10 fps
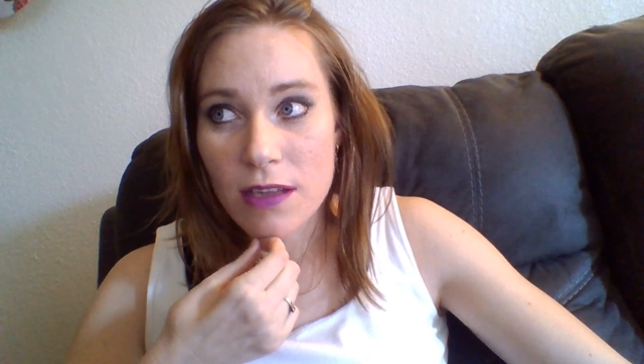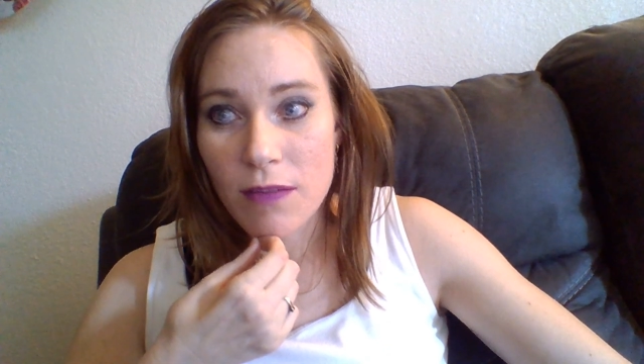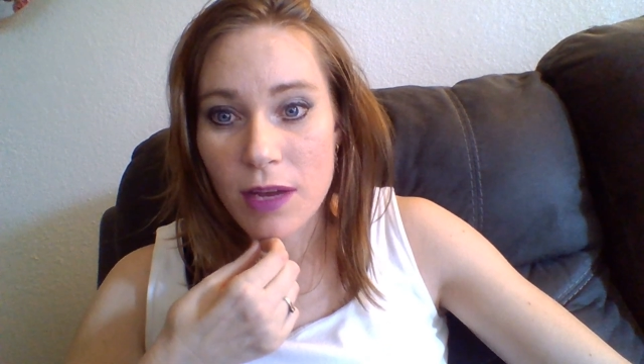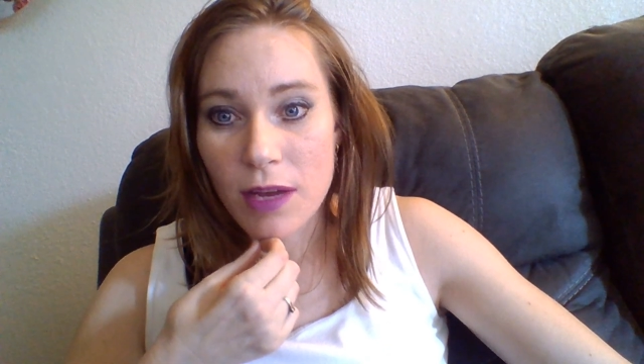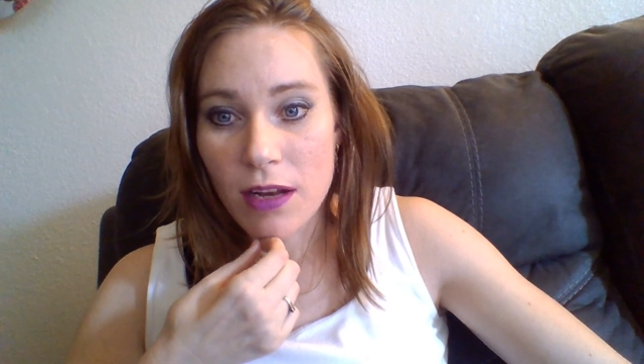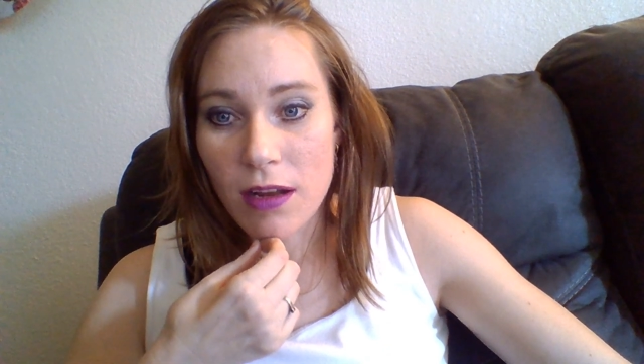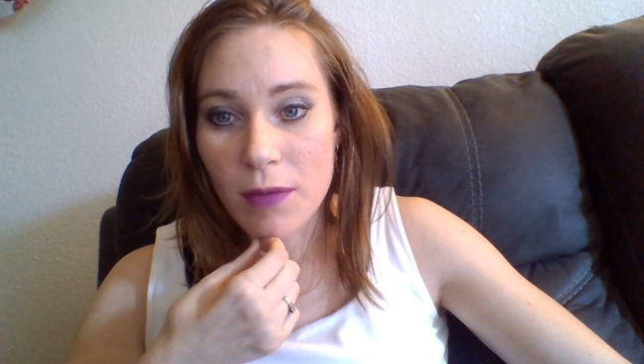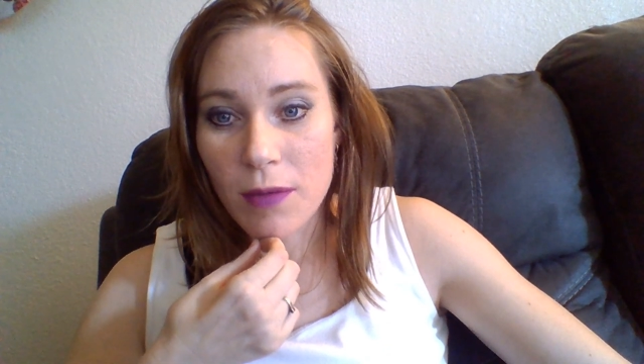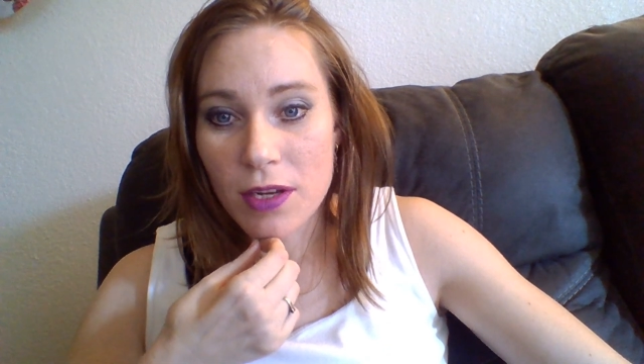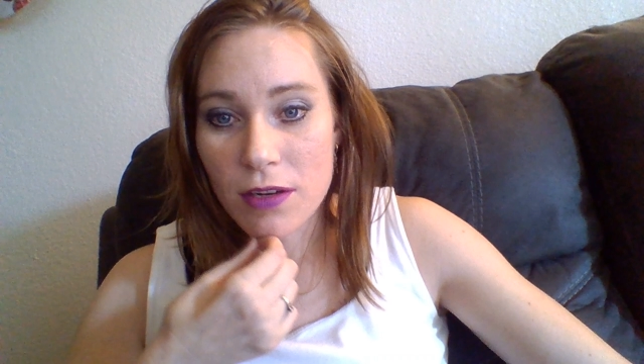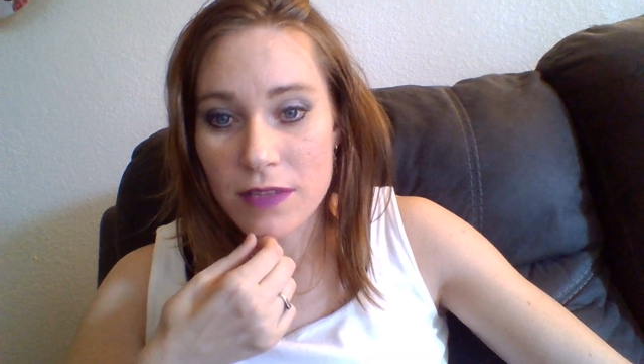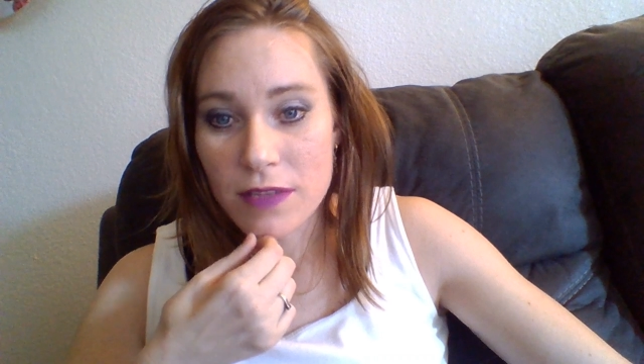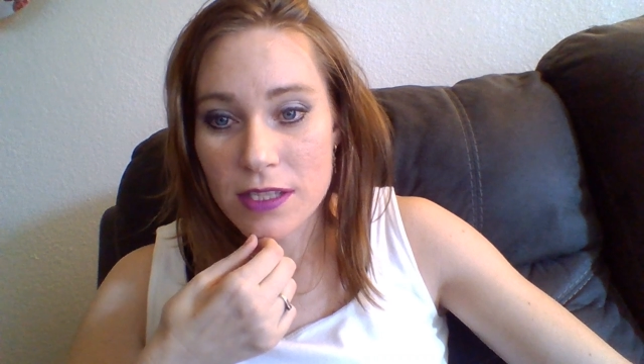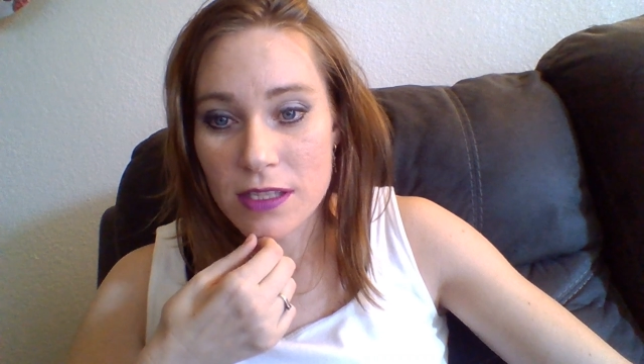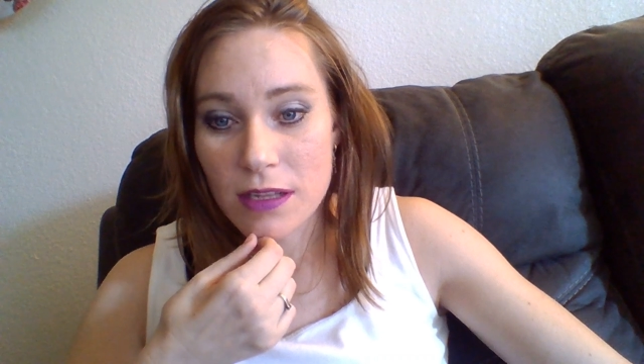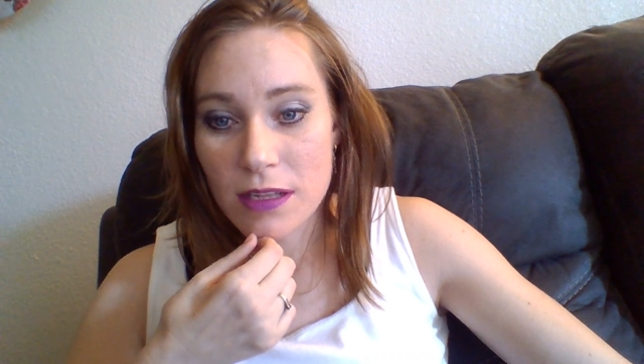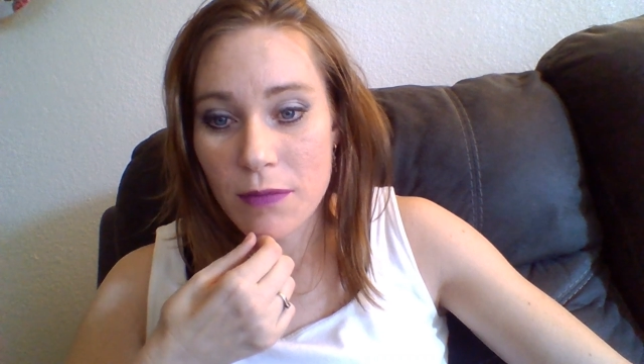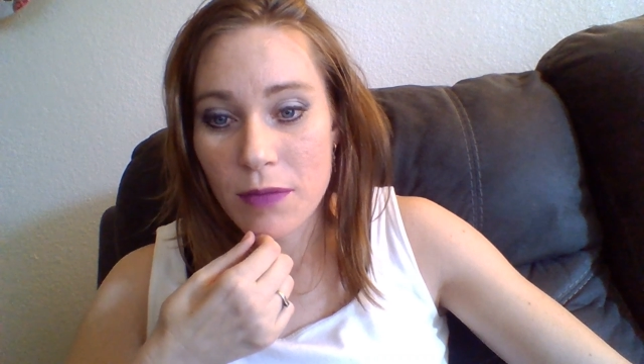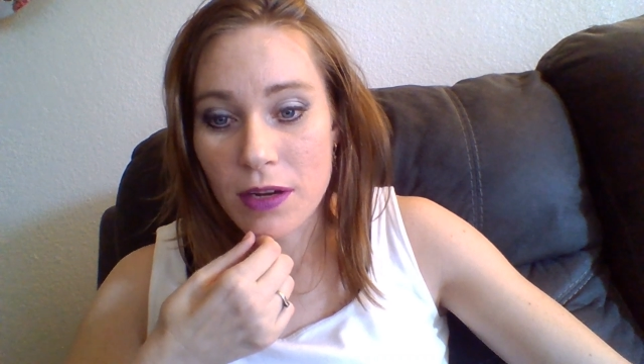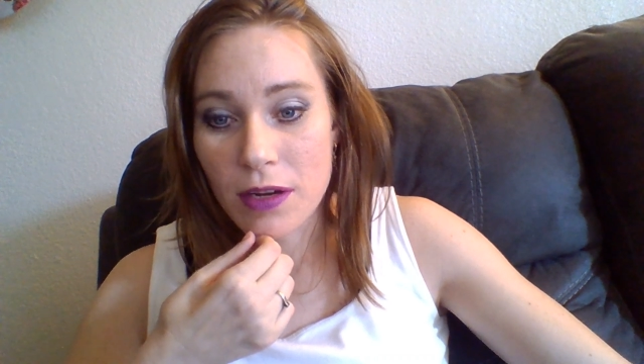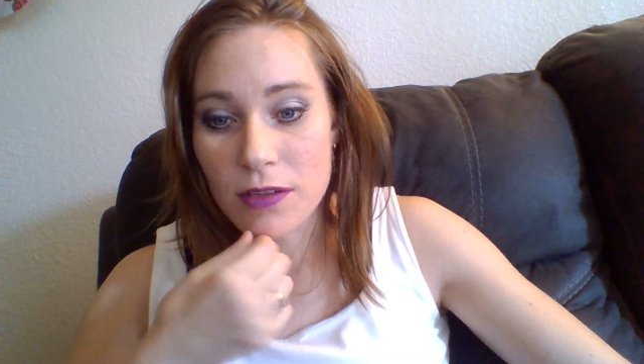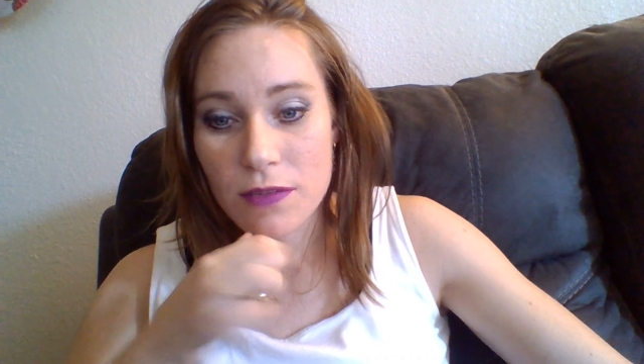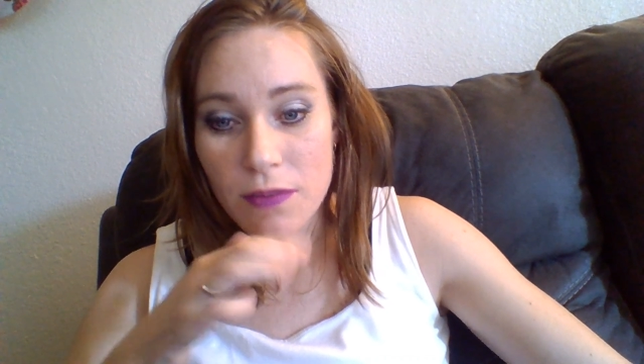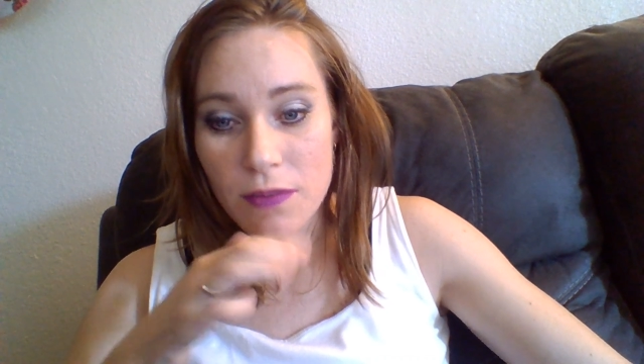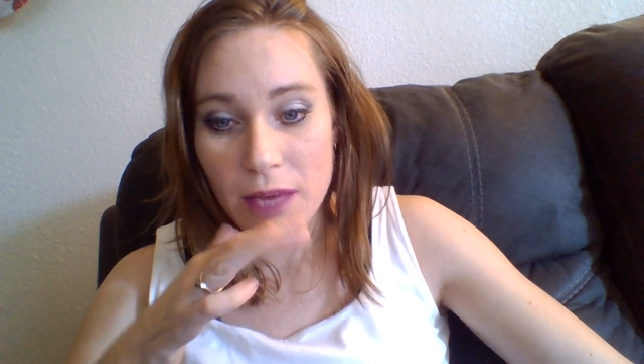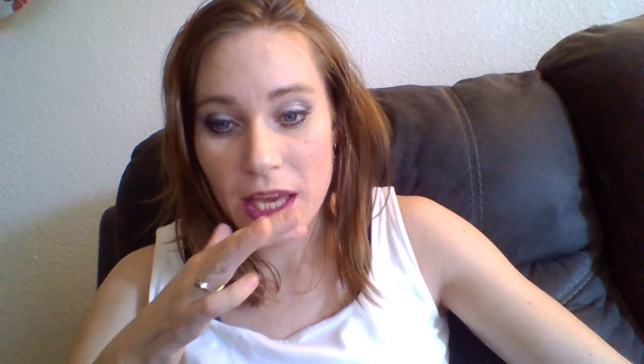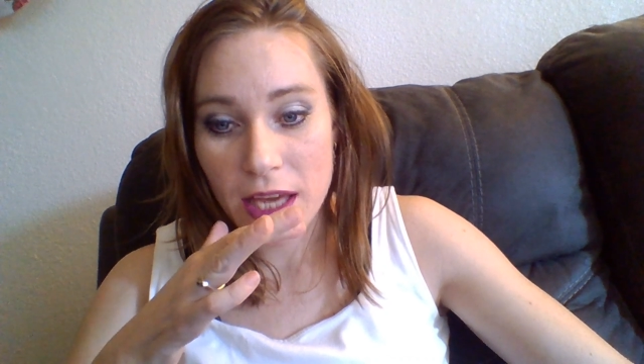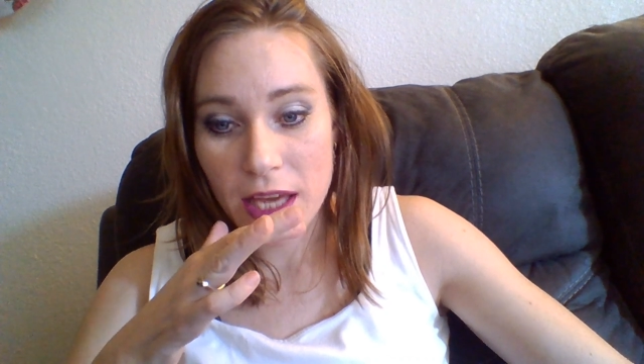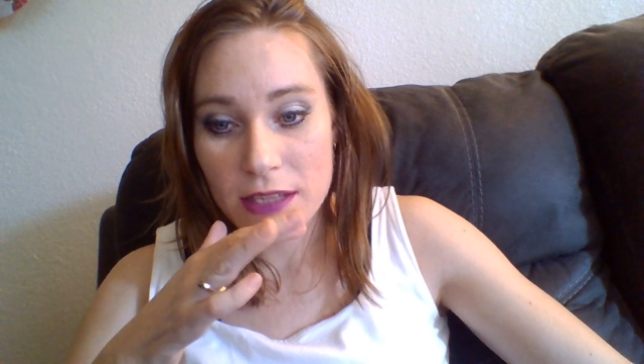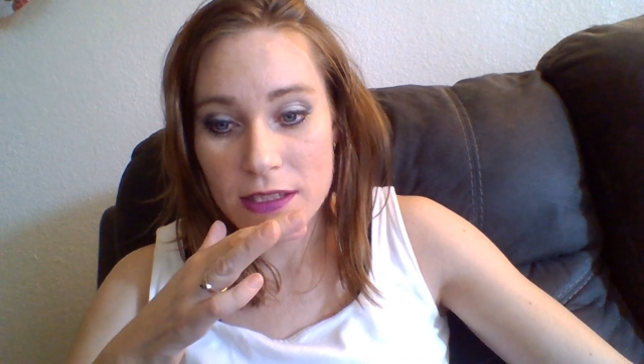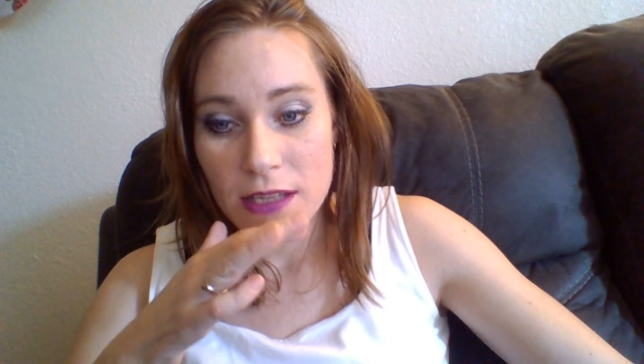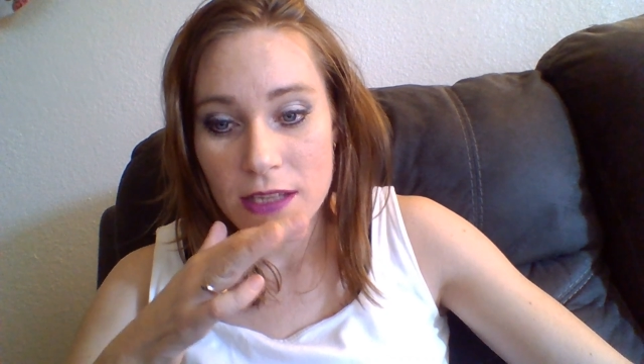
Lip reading: of my autonomic nervous system, but also for my hands.